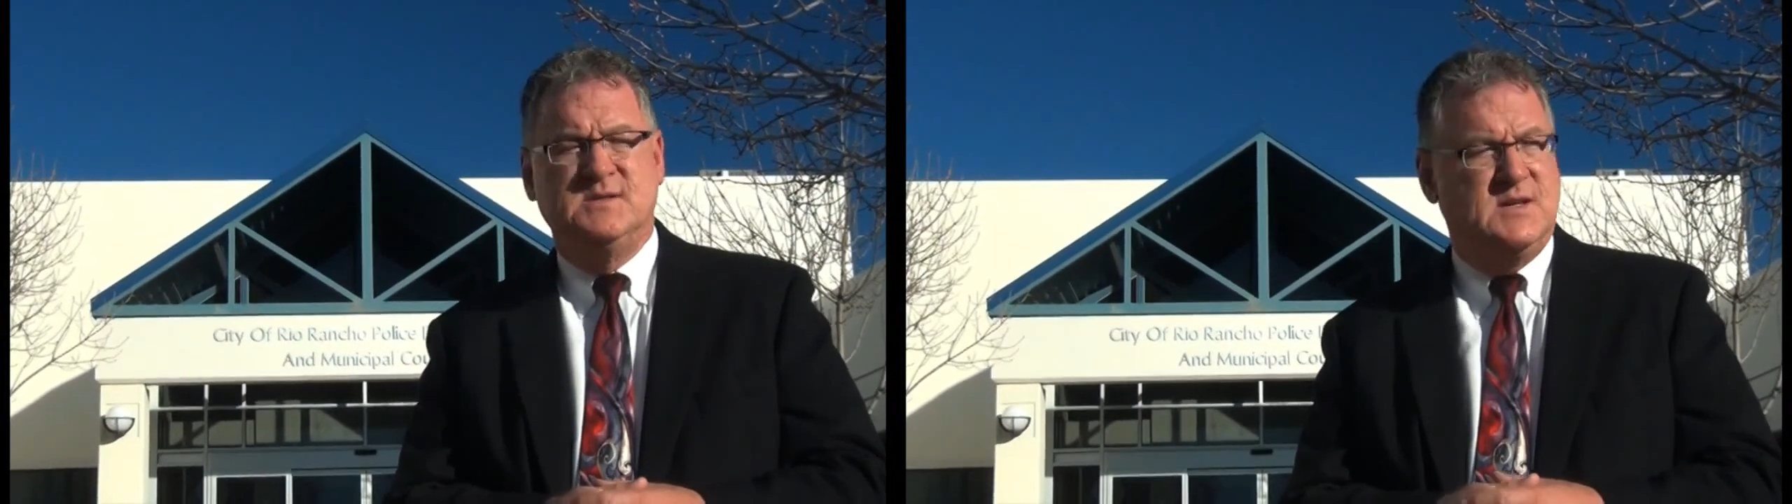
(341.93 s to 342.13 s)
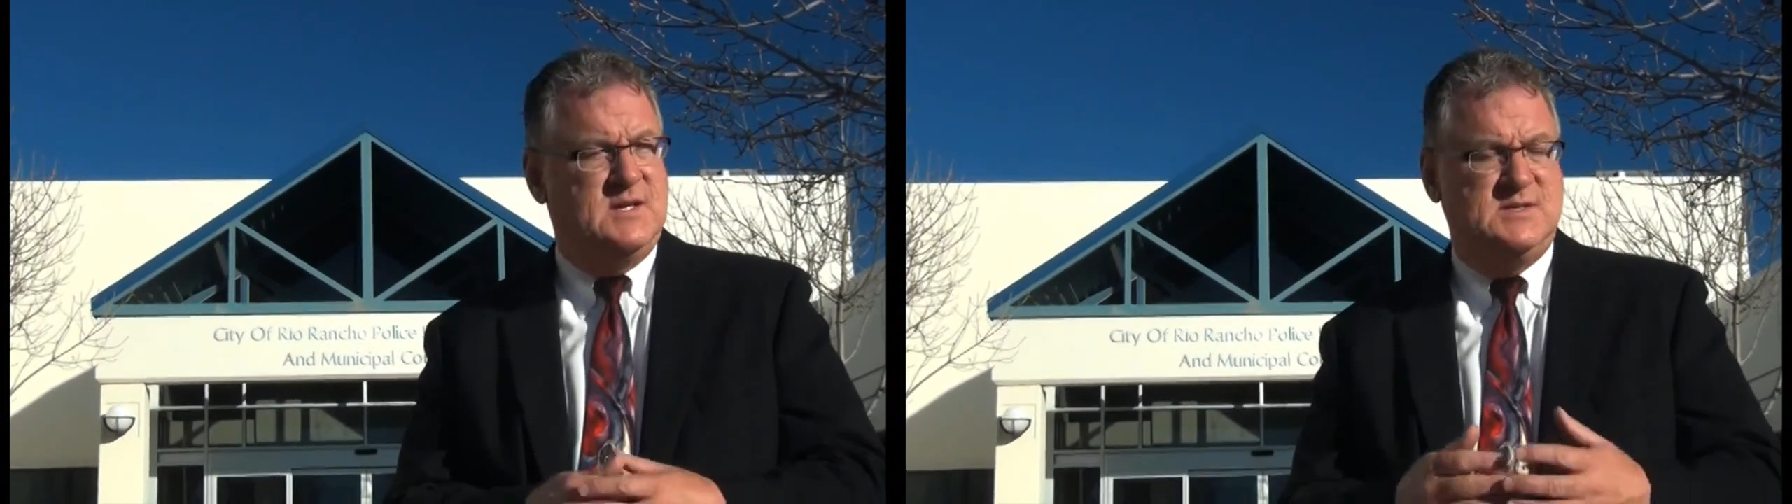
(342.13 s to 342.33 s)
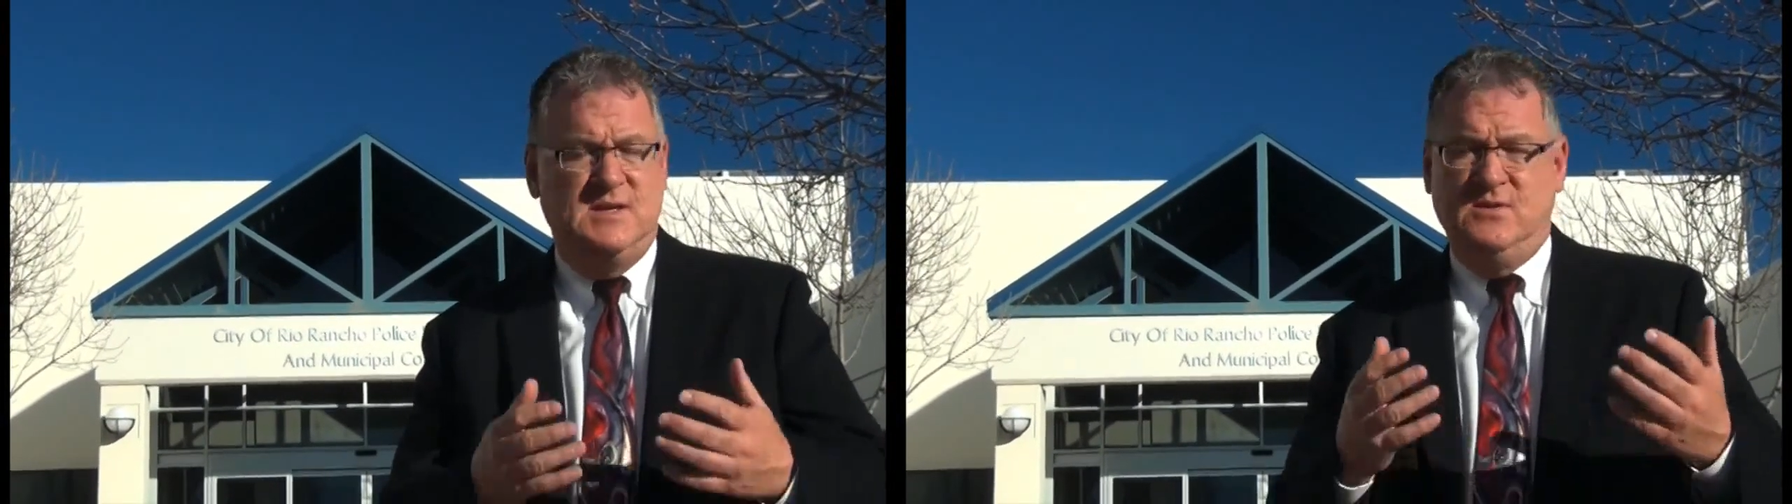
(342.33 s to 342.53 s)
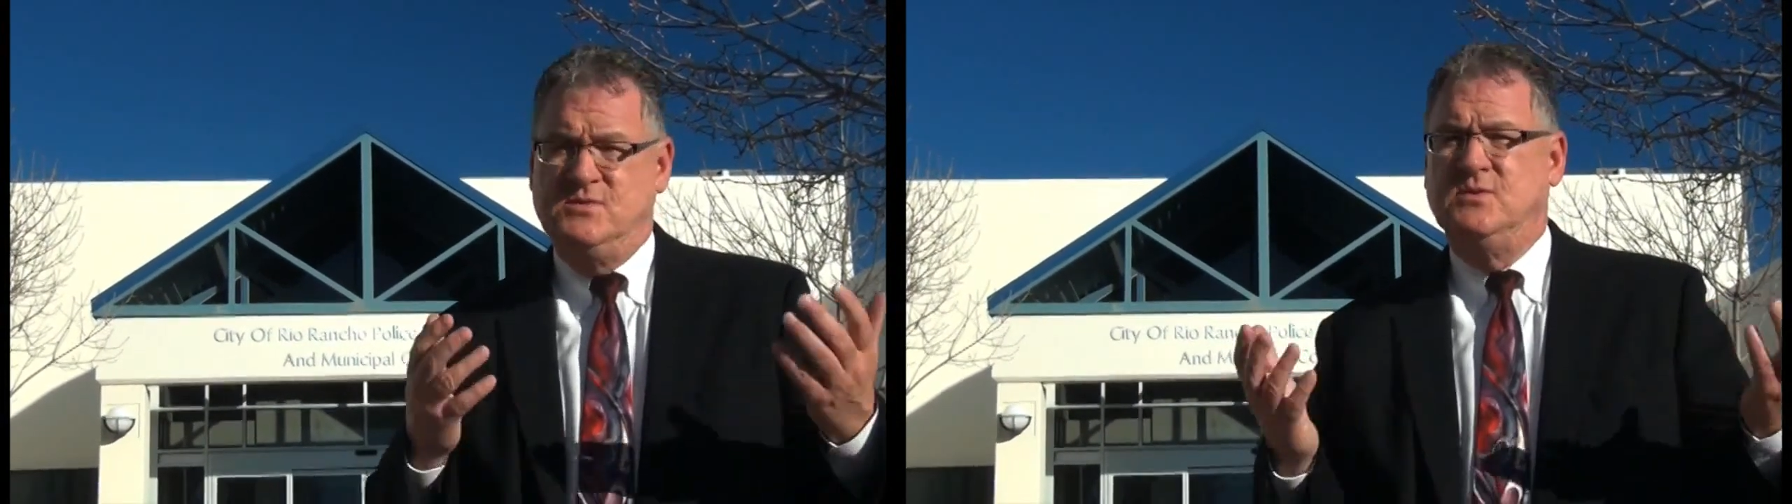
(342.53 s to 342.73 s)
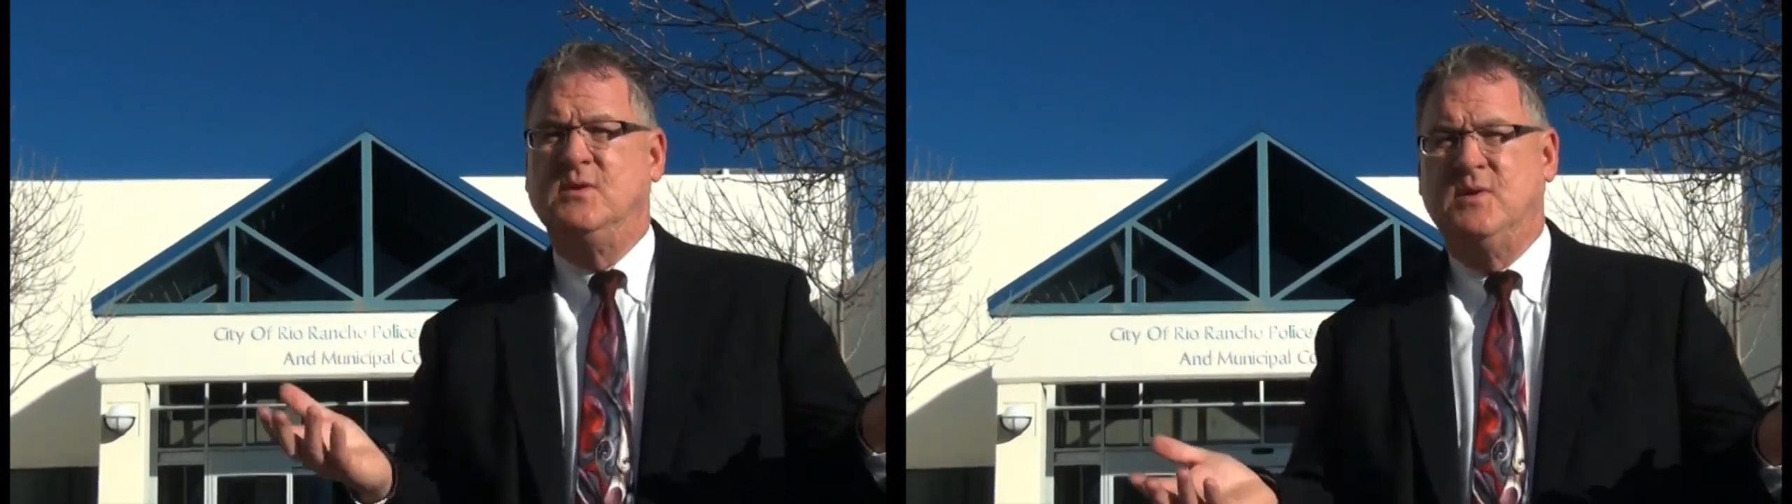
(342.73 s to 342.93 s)
to
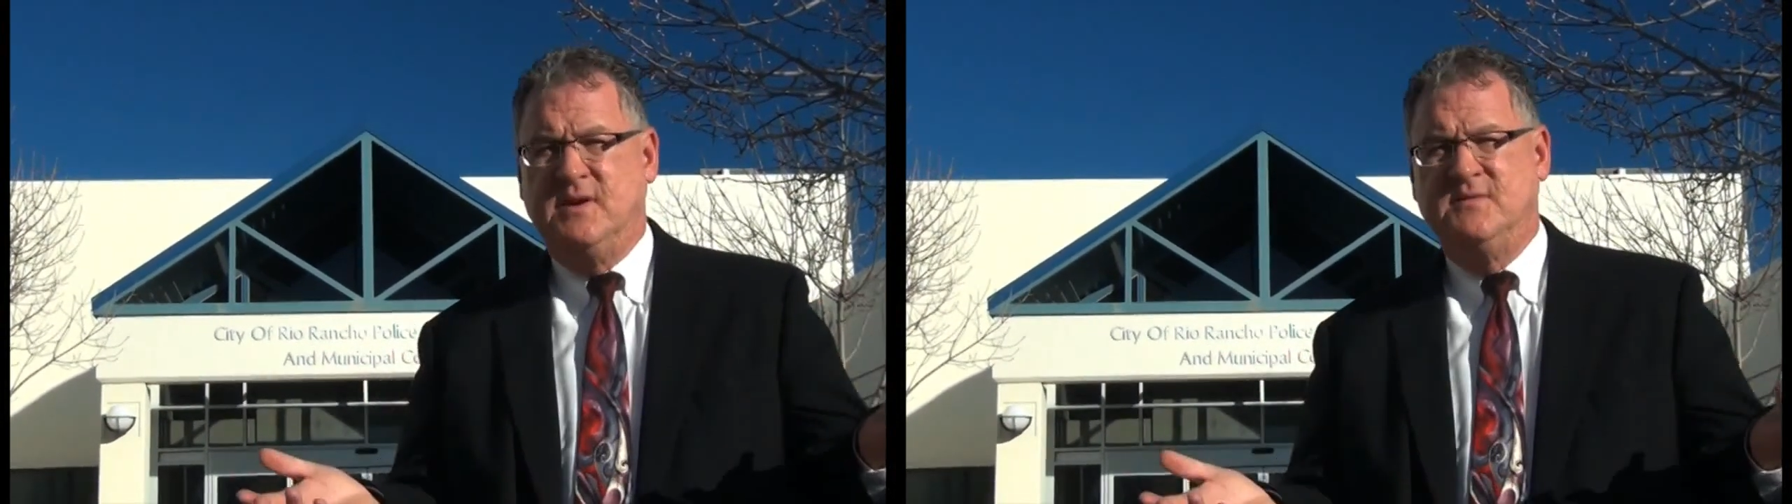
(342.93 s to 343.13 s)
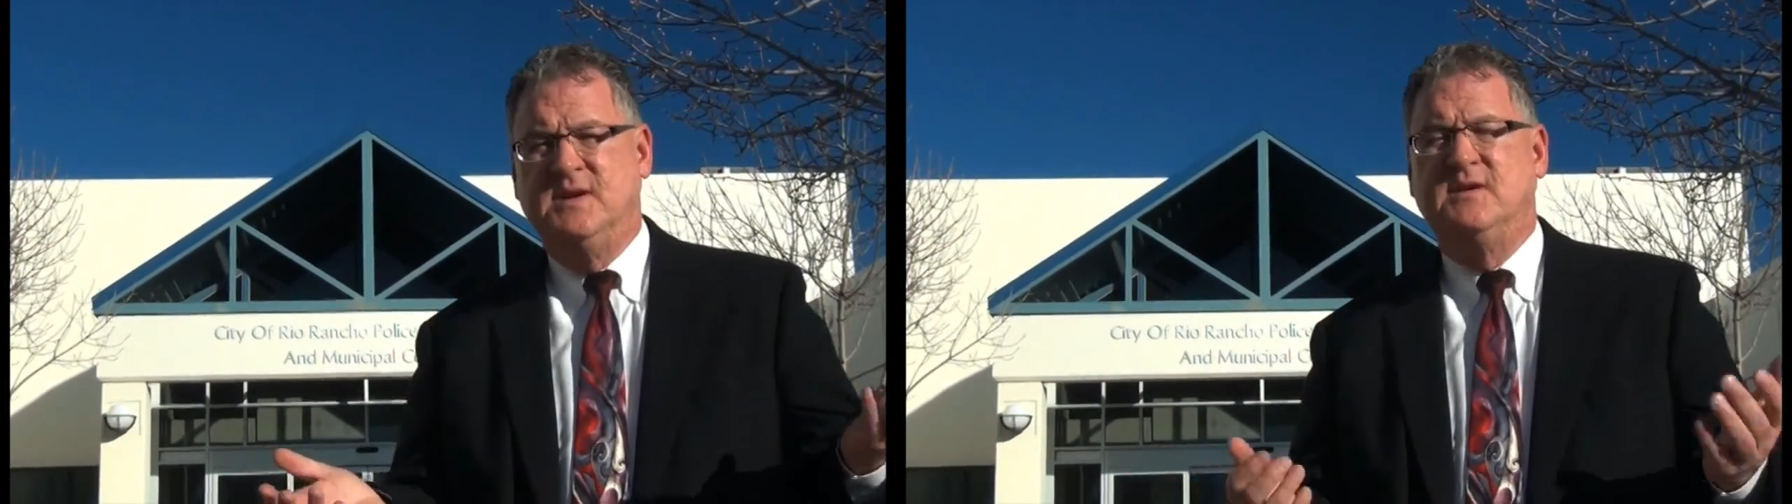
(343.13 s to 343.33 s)
continue doing what I've